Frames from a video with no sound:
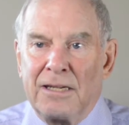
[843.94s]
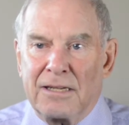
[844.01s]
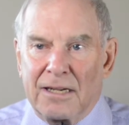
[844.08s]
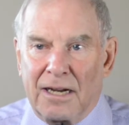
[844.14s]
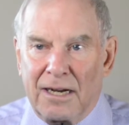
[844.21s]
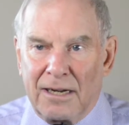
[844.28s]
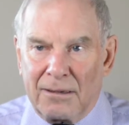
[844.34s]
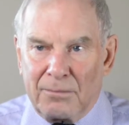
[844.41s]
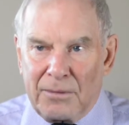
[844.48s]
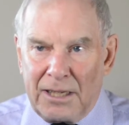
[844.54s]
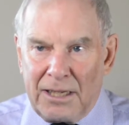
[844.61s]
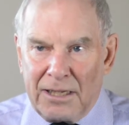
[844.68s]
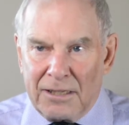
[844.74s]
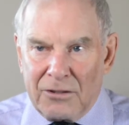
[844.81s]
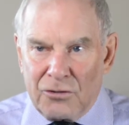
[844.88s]
to come
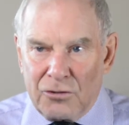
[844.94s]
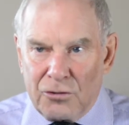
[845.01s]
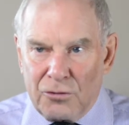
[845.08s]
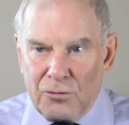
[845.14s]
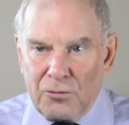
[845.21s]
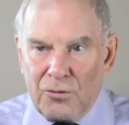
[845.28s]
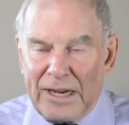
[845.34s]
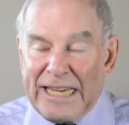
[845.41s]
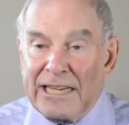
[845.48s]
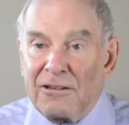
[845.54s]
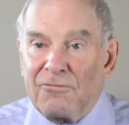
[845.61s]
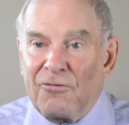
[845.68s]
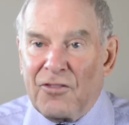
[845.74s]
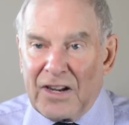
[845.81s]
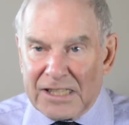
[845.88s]
into
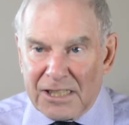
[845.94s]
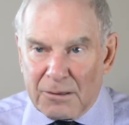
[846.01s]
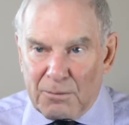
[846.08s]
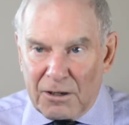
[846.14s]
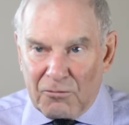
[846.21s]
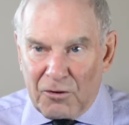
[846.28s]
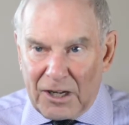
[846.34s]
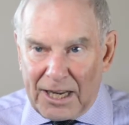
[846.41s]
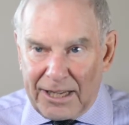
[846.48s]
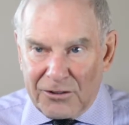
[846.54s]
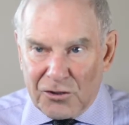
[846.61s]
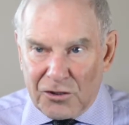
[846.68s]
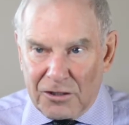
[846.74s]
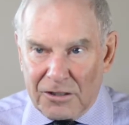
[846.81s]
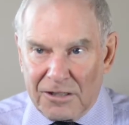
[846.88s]
investment
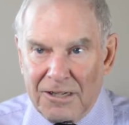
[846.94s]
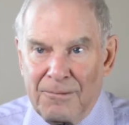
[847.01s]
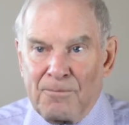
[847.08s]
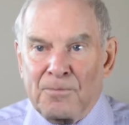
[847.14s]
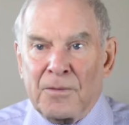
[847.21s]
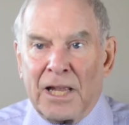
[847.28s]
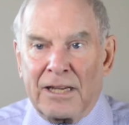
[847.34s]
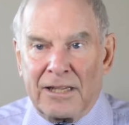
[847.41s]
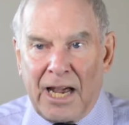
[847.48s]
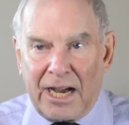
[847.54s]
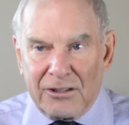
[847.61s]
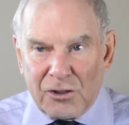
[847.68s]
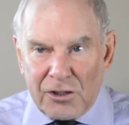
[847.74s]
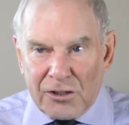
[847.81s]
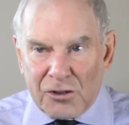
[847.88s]
relations,
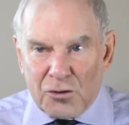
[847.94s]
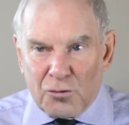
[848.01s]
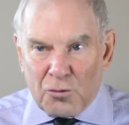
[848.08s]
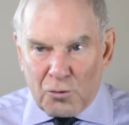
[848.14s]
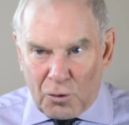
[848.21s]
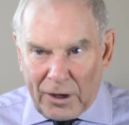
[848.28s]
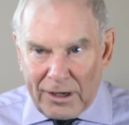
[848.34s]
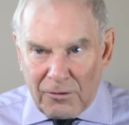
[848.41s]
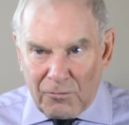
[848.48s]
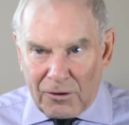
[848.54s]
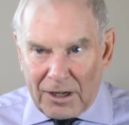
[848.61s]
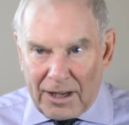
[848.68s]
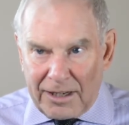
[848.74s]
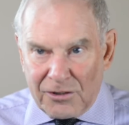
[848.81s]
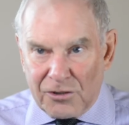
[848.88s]
not just trade
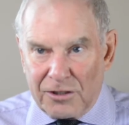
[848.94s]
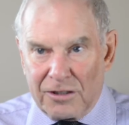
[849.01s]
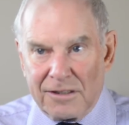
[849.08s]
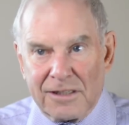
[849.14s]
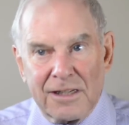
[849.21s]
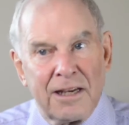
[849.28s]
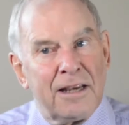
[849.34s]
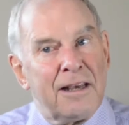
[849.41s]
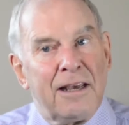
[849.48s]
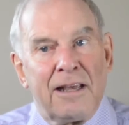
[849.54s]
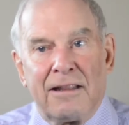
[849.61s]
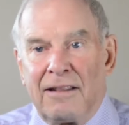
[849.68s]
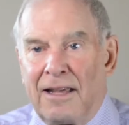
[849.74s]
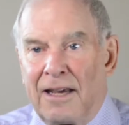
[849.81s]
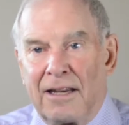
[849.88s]
relations,
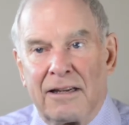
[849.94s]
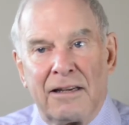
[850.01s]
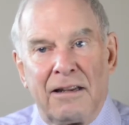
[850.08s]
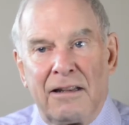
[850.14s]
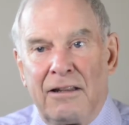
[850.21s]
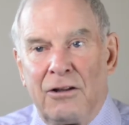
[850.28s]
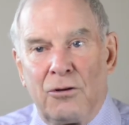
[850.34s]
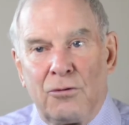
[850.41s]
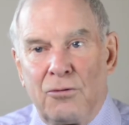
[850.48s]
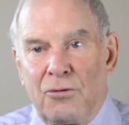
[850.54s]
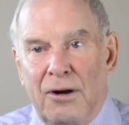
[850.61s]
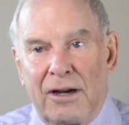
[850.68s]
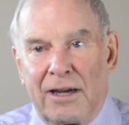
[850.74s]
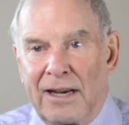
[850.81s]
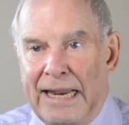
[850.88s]
then
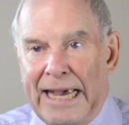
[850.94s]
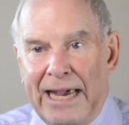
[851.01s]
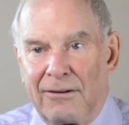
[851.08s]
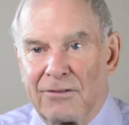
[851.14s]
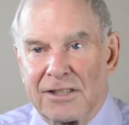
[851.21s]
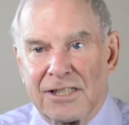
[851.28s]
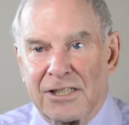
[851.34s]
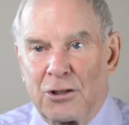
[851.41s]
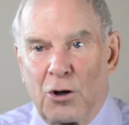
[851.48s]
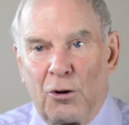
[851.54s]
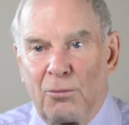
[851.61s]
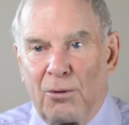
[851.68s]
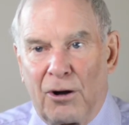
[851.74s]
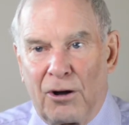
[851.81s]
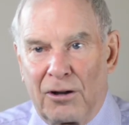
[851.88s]
you can have a
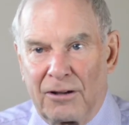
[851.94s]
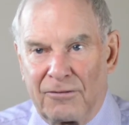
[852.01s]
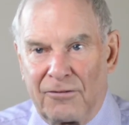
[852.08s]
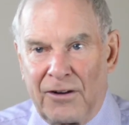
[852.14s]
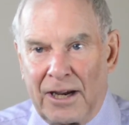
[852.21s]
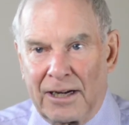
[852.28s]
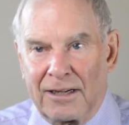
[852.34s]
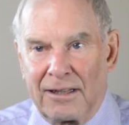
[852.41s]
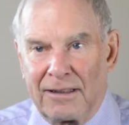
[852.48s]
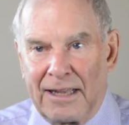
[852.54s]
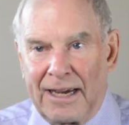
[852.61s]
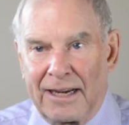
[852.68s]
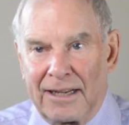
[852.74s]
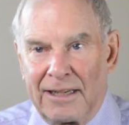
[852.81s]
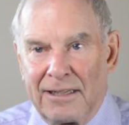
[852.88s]
snowball effect
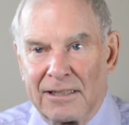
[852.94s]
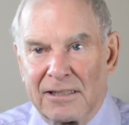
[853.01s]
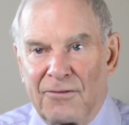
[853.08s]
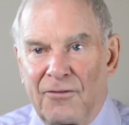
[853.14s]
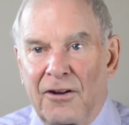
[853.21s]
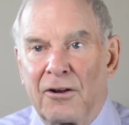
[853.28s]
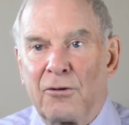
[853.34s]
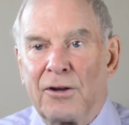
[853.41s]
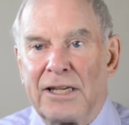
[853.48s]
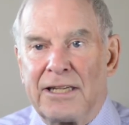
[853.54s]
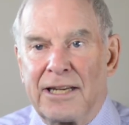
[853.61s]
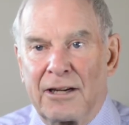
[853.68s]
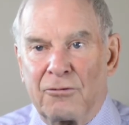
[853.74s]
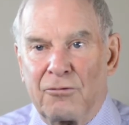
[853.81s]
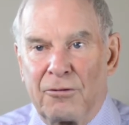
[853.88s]
that is very
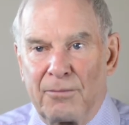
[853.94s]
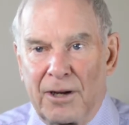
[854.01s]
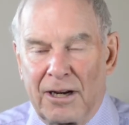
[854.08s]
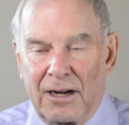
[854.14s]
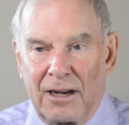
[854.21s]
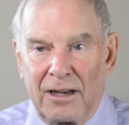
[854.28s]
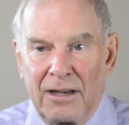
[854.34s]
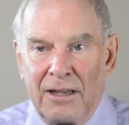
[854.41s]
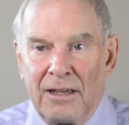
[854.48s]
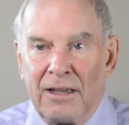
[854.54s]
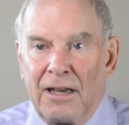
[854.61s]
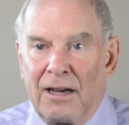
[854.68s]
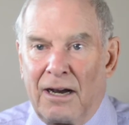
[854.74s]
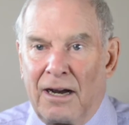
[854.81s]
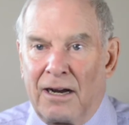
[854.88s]
detrimental
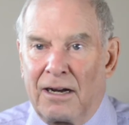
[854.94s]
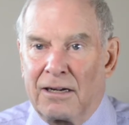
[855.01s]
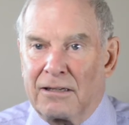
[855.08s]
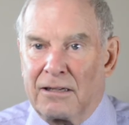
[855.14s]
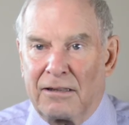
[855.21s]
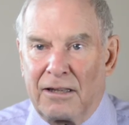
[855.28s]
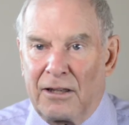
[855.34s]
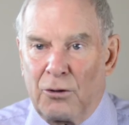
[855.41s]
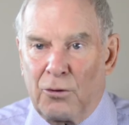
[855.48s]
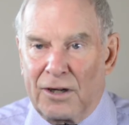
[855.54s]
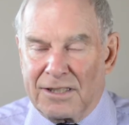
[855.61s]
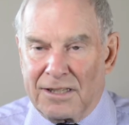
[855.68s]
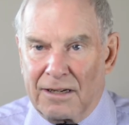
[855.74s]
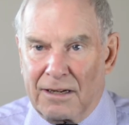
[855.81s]
to the U.S.